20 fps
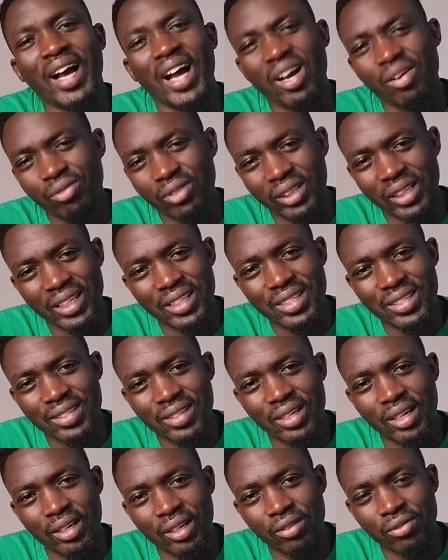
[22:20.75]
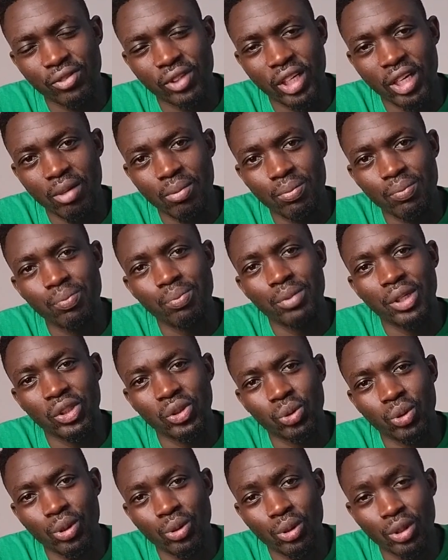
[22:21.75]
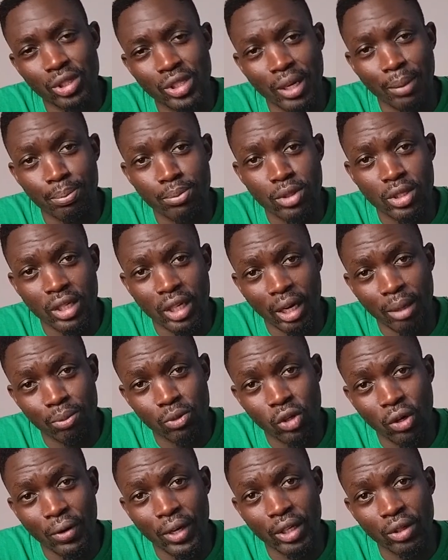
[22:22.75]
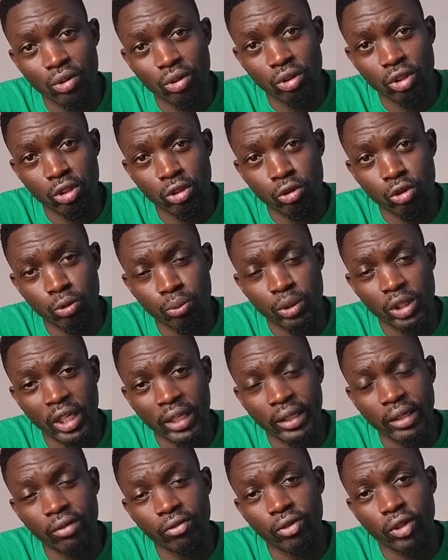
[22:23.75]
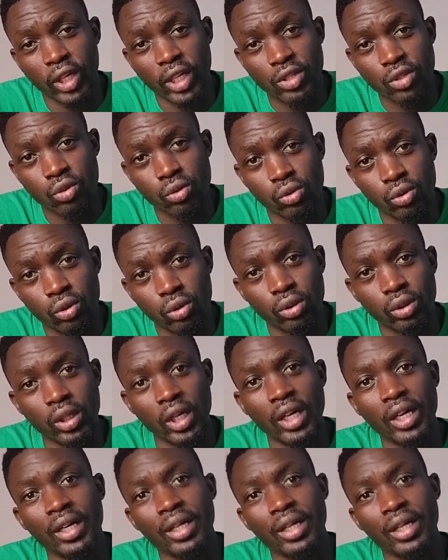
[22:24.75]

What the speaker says: Have enough time. Make sure you subscribe to our YouTube channel for us to grow.